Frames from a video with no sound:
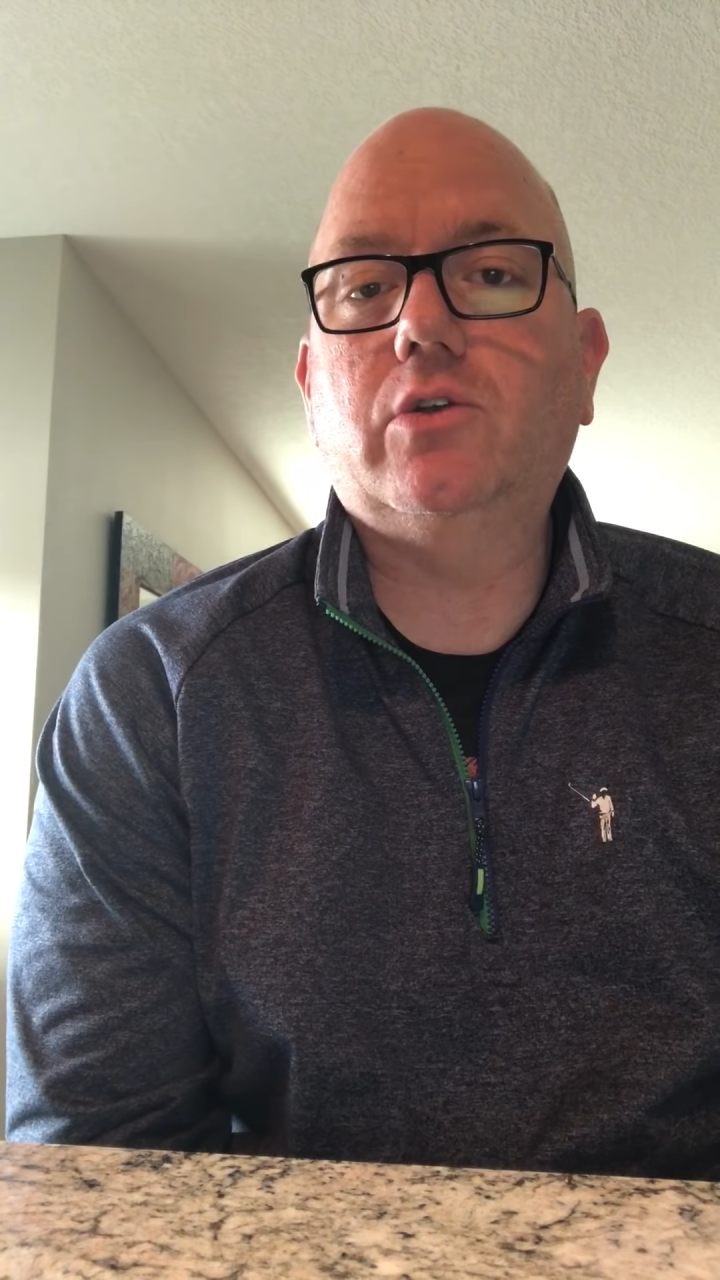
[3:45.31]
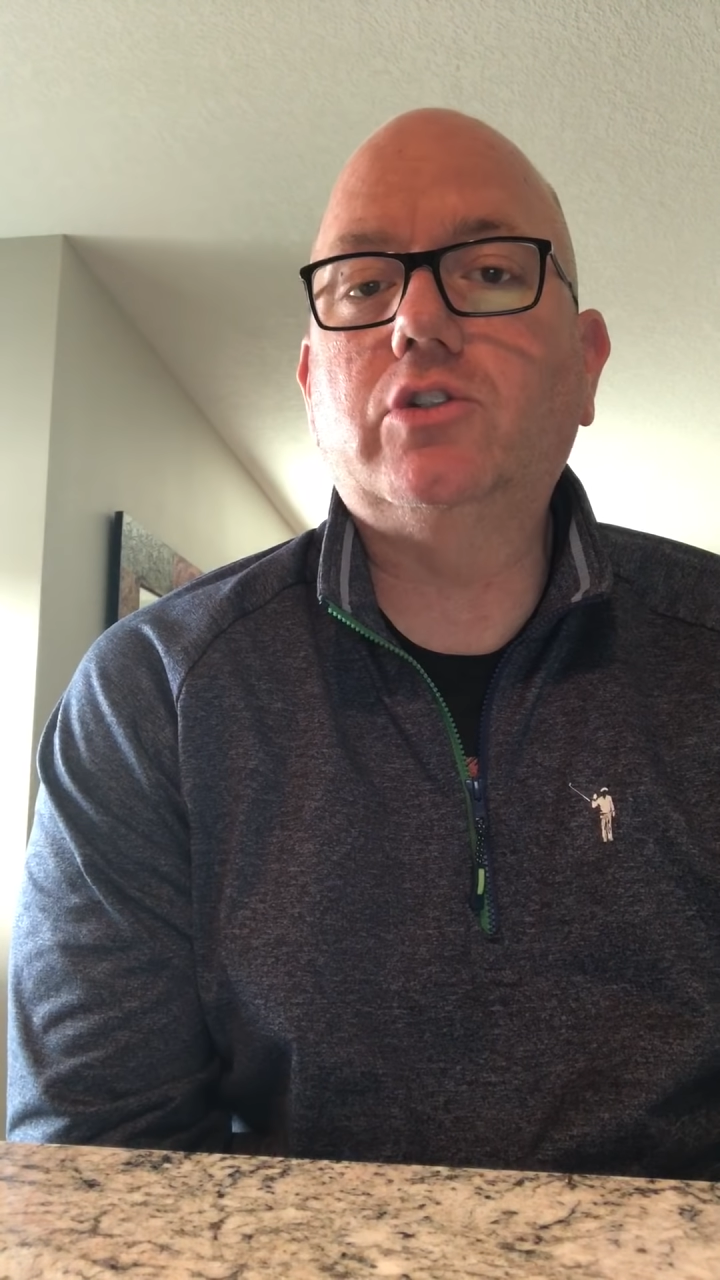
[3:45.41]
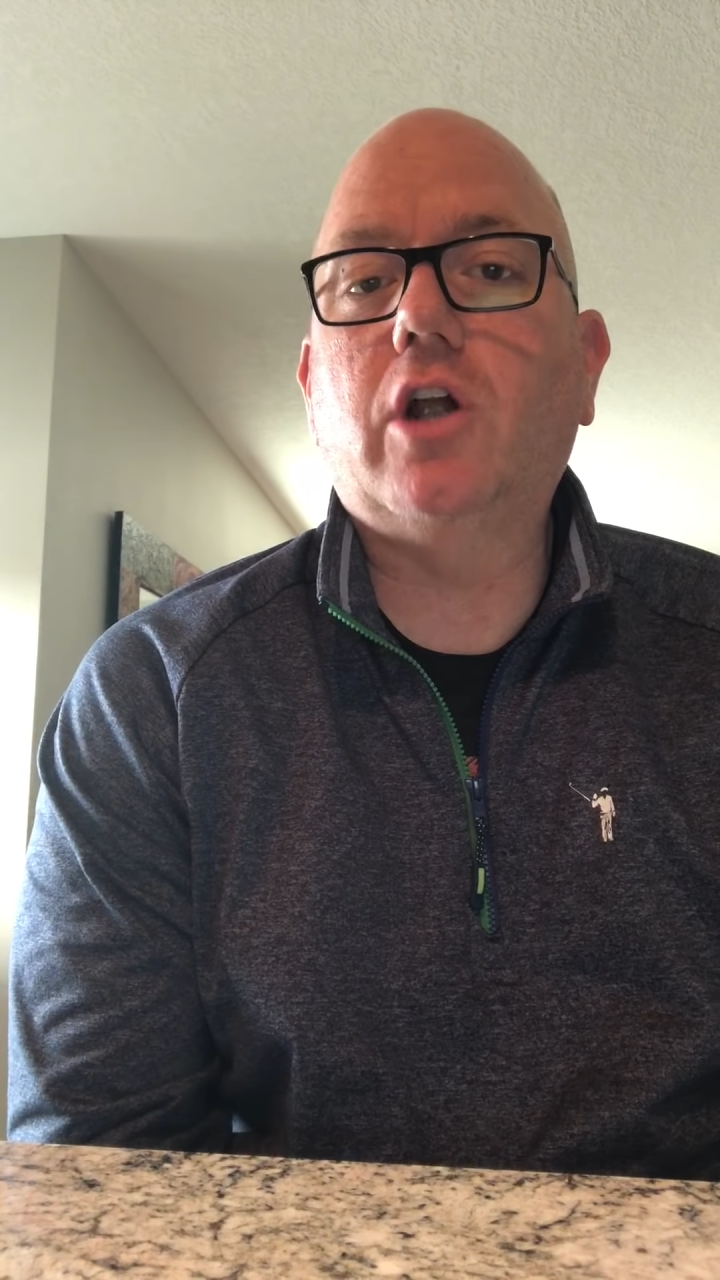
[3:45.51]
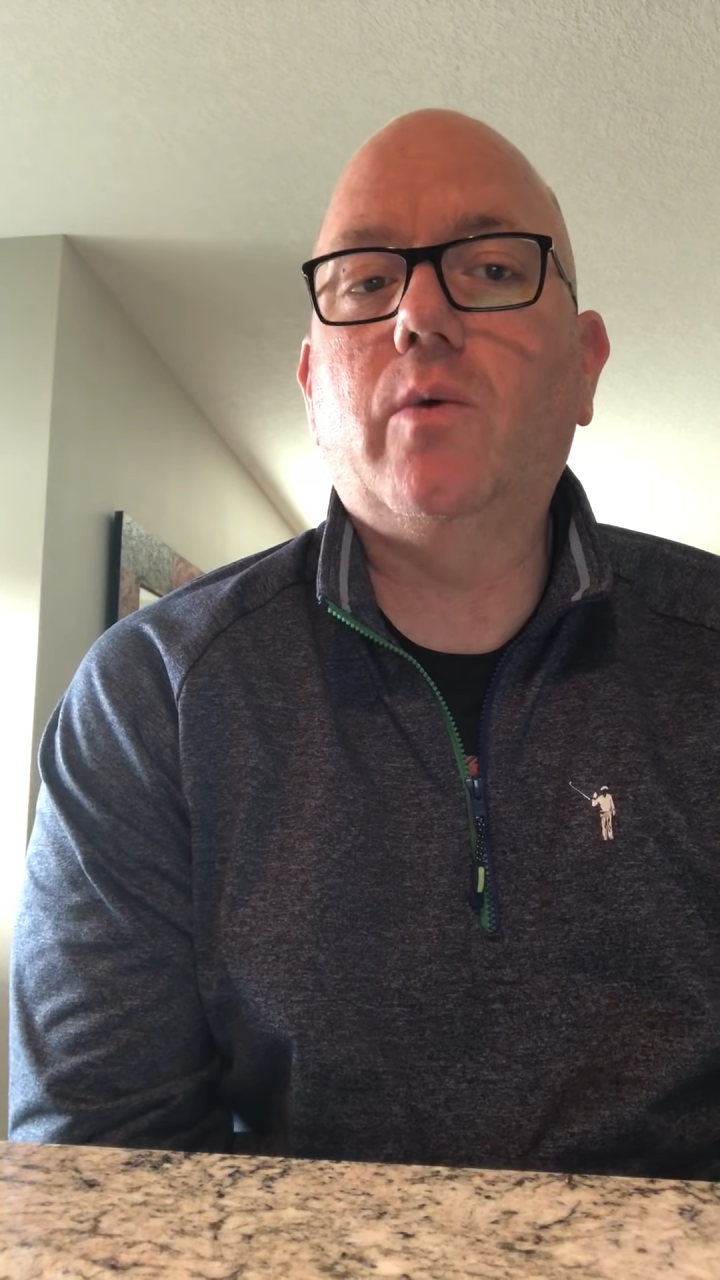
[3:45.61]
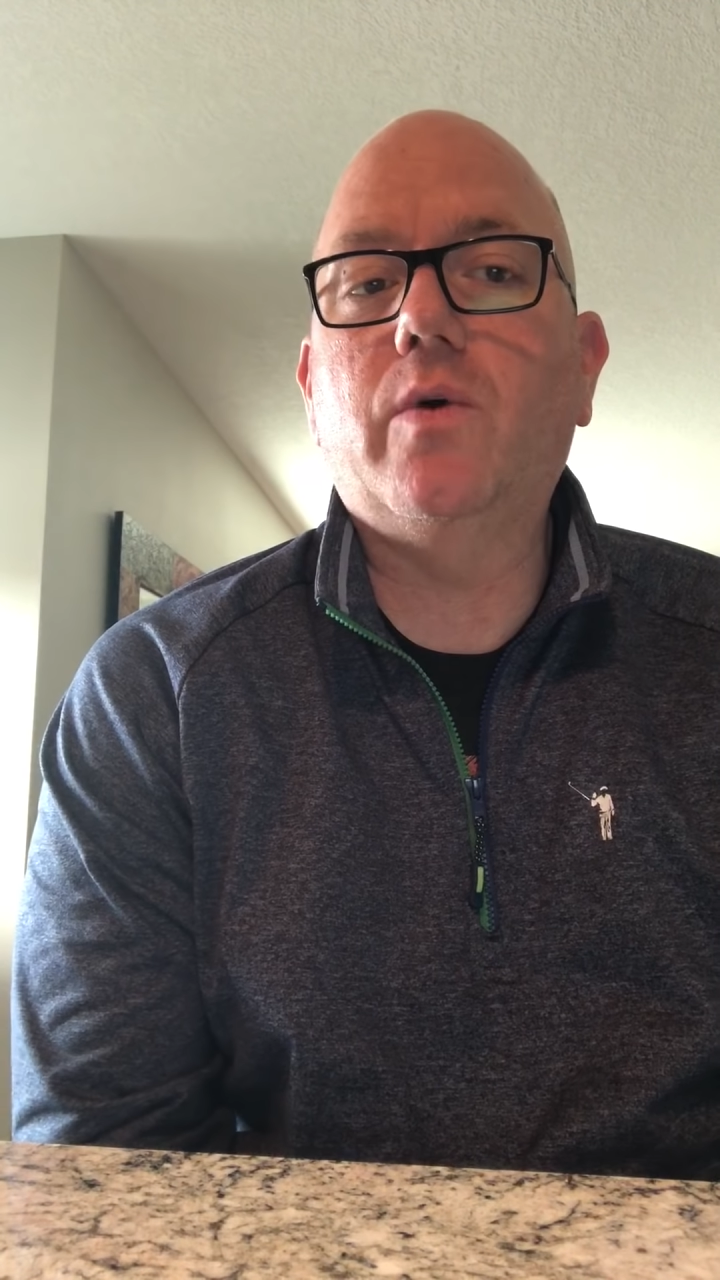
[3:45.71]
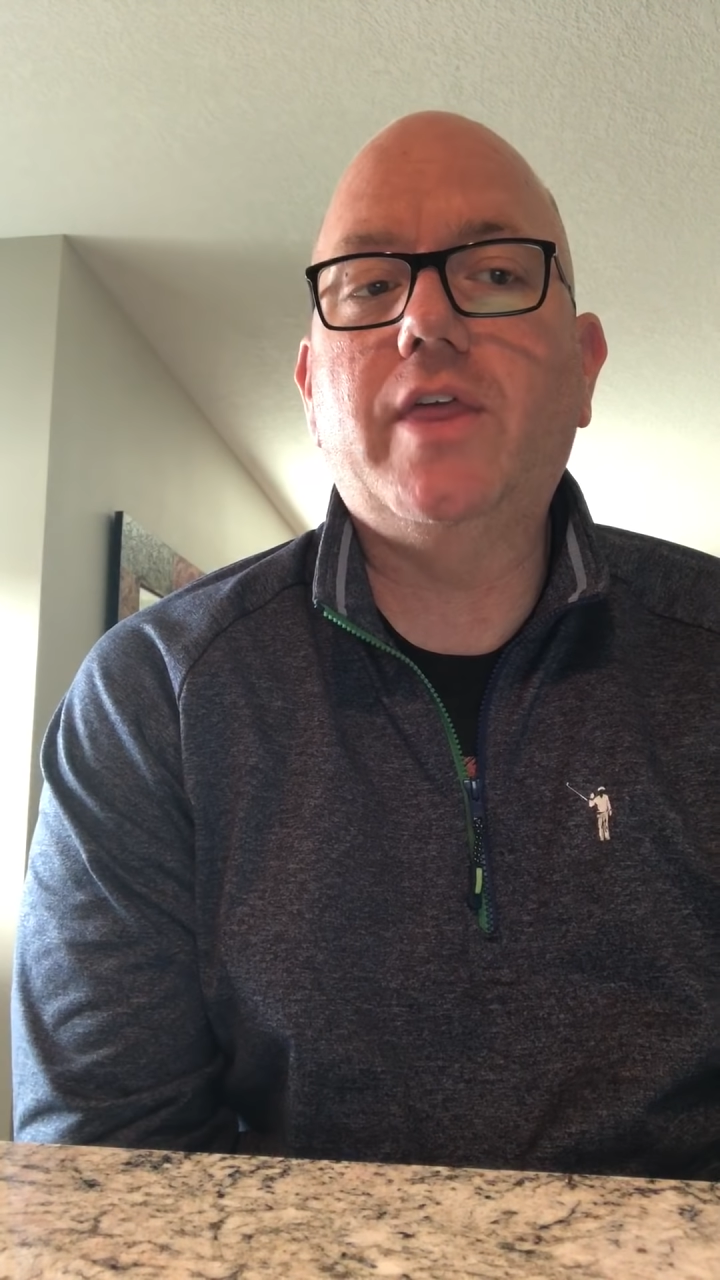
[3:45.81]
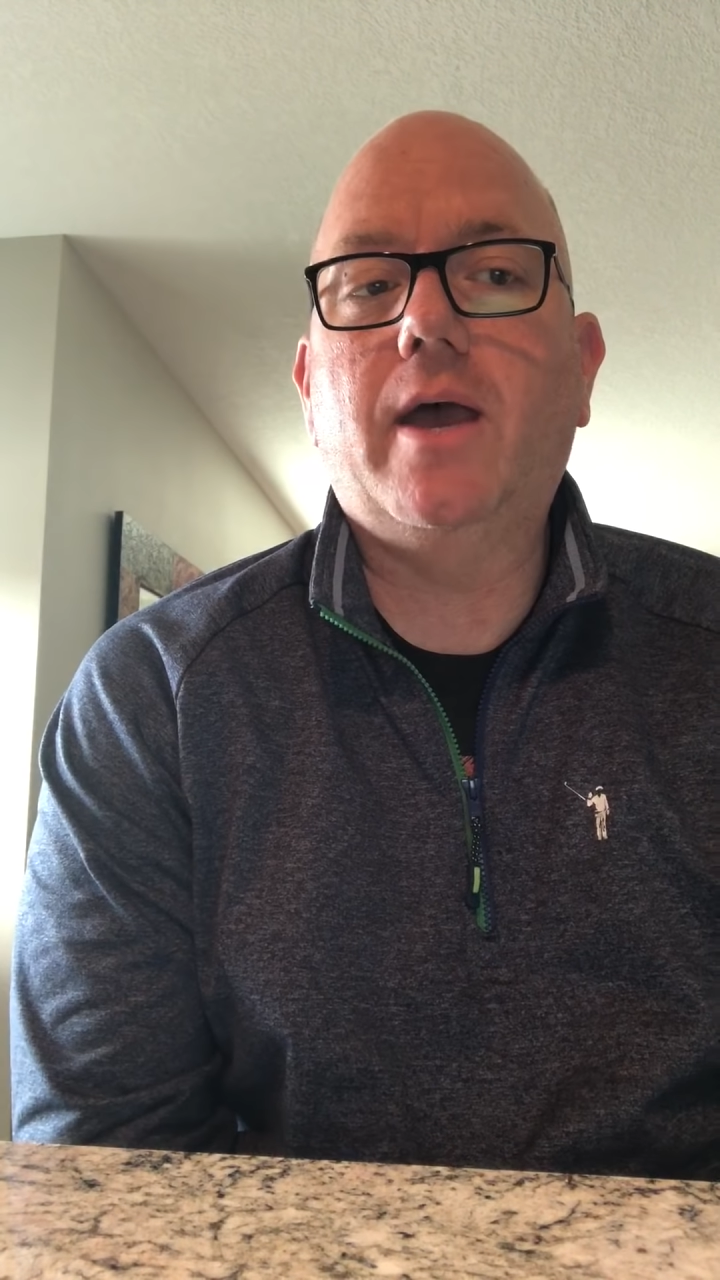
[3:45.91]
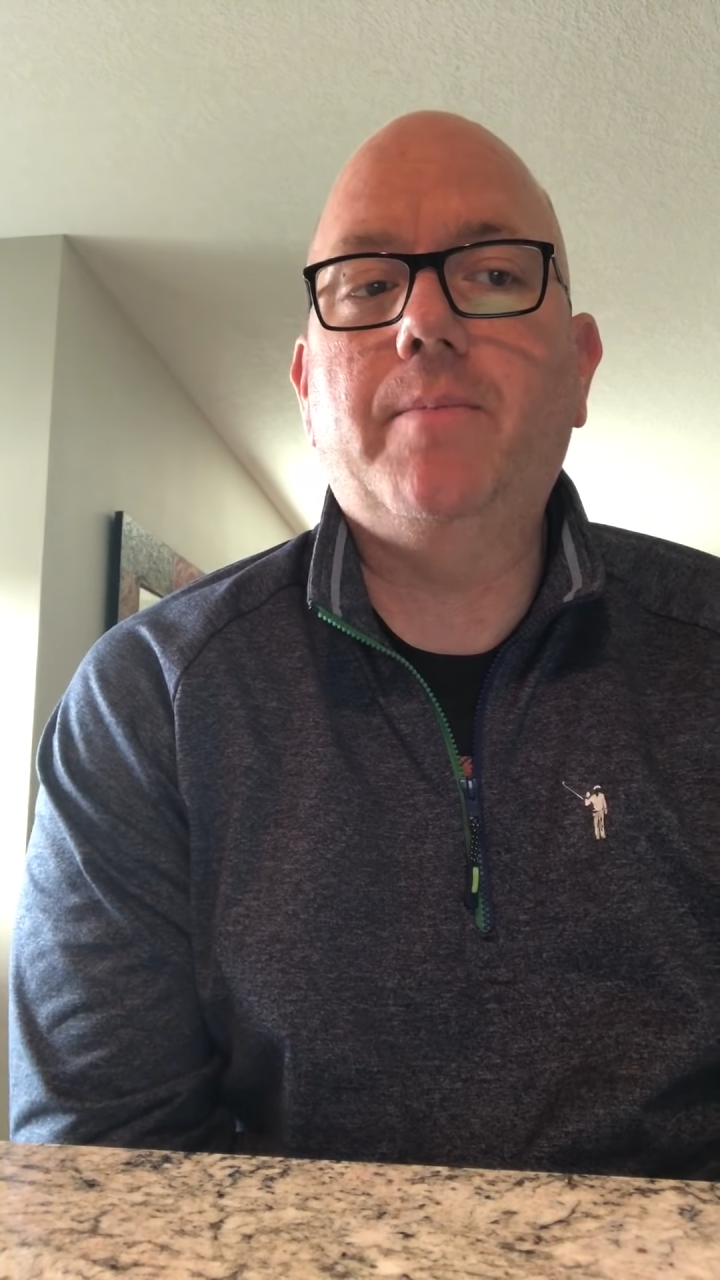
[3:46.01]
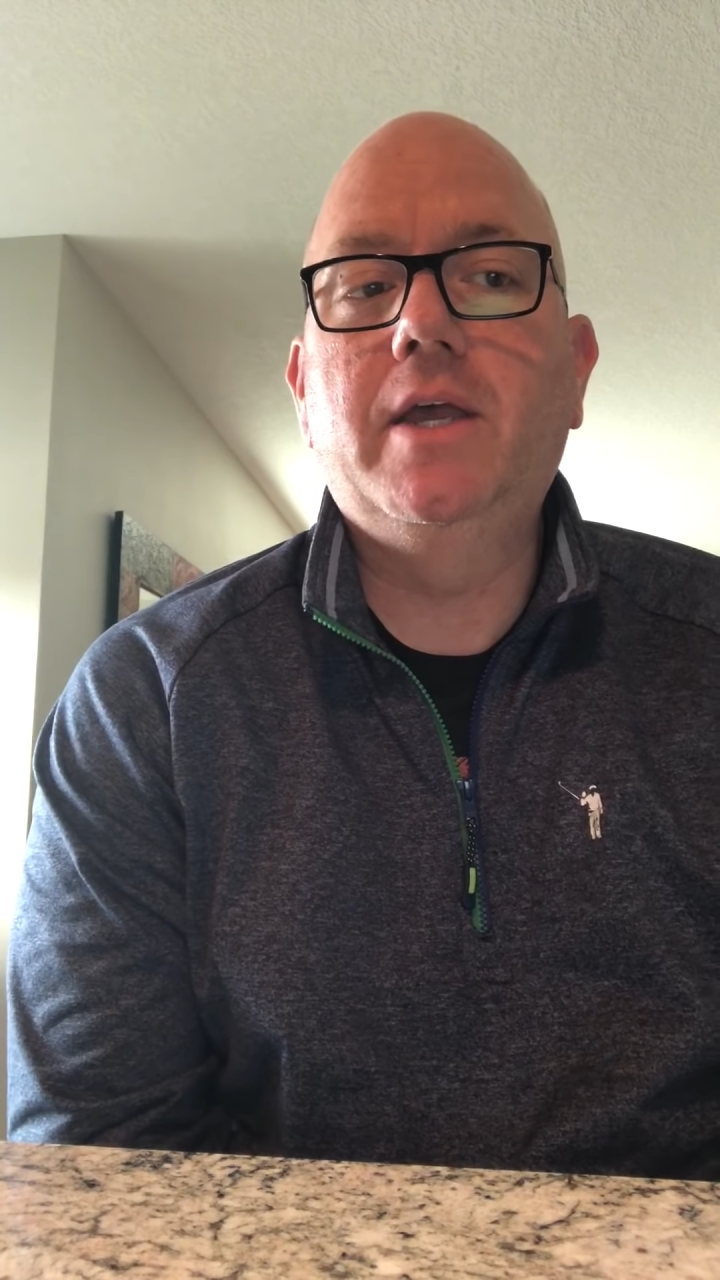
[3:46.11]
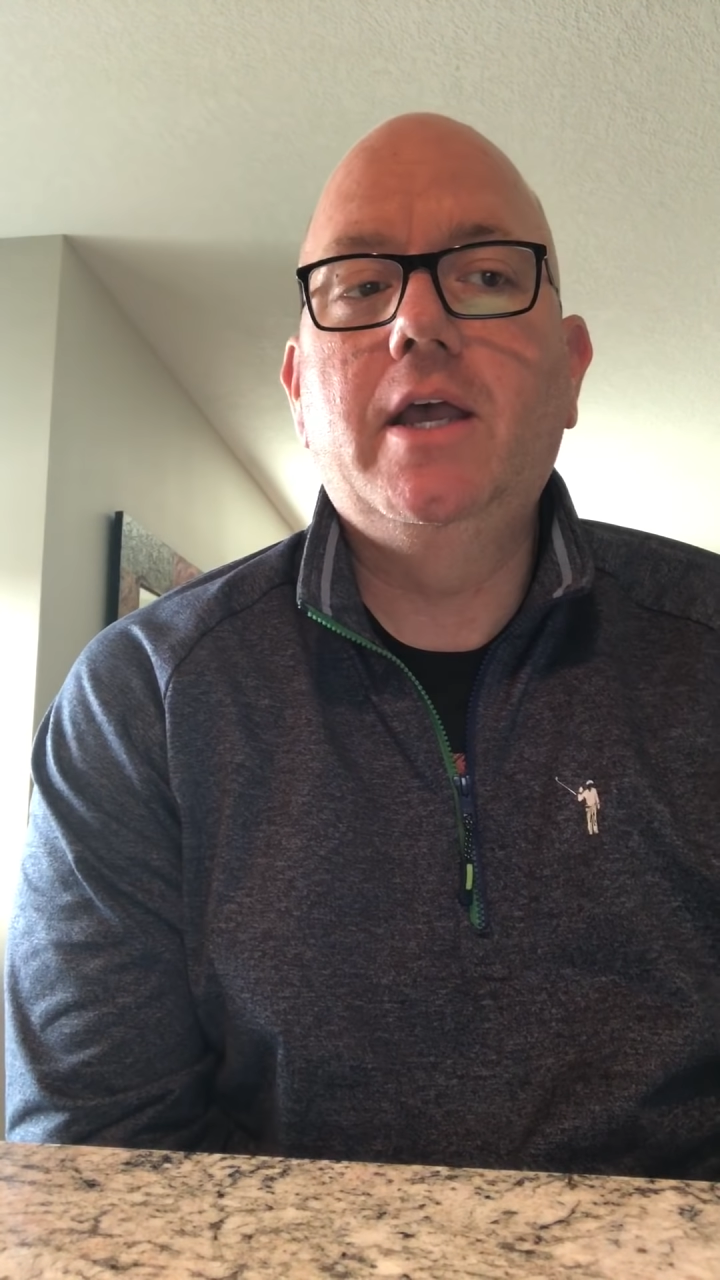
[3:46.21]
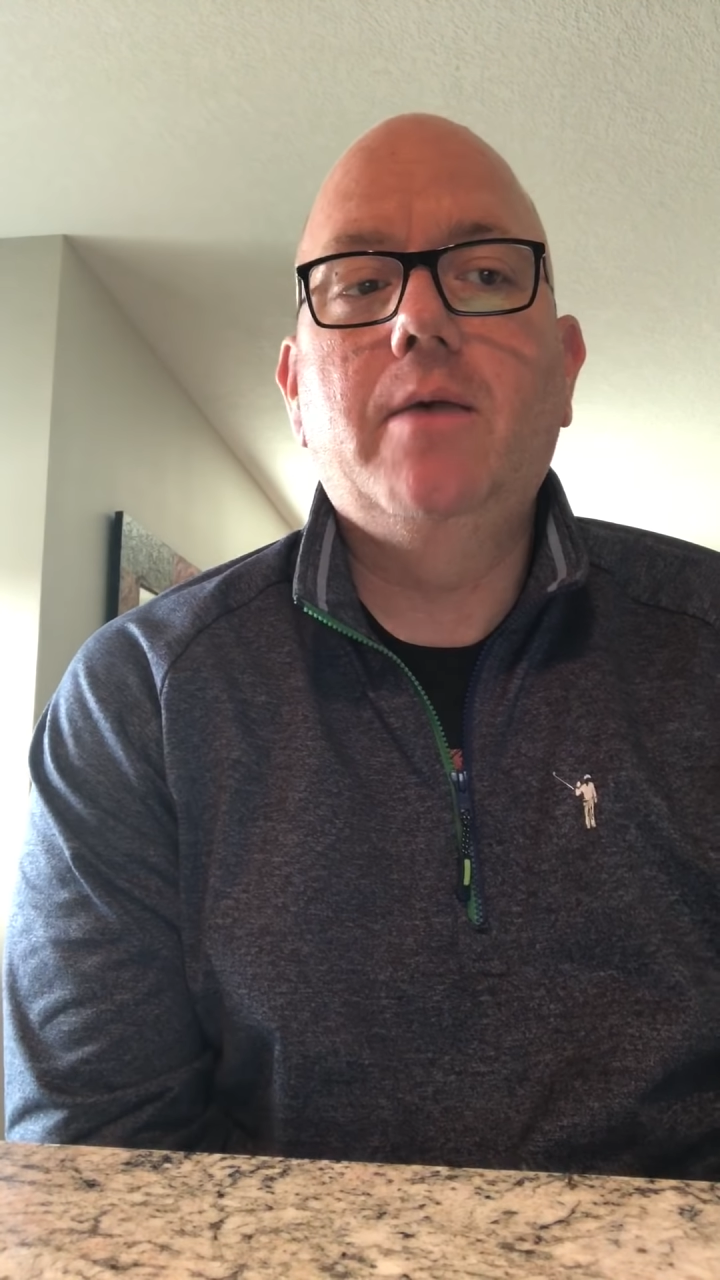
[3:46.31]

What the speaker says: so start with them,